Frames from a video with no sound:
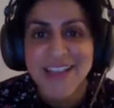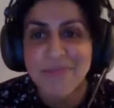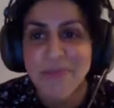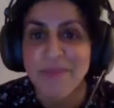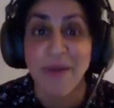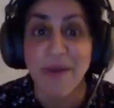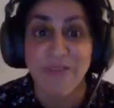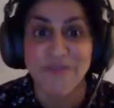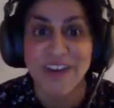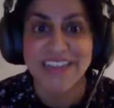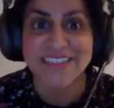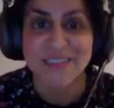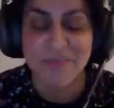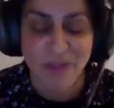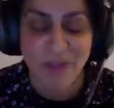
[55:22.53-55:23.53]
my, my
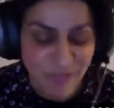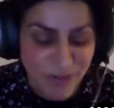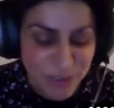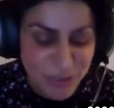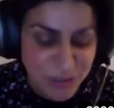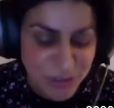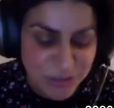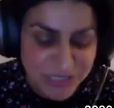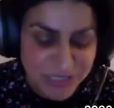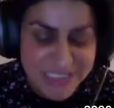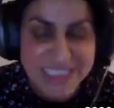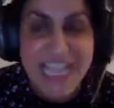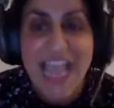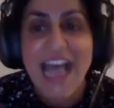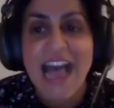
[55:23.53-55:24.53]
friends and my fellow students.